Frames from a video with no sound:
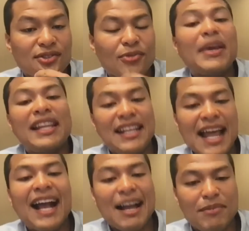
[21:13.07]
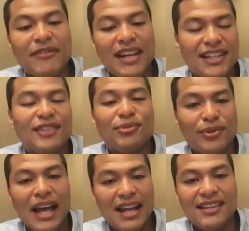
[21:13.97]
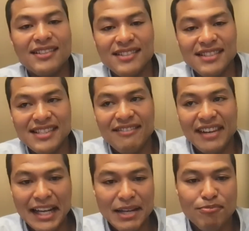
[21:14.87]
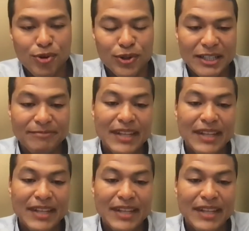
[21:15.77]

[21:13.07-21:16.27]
So building that capability to do that is definitely important.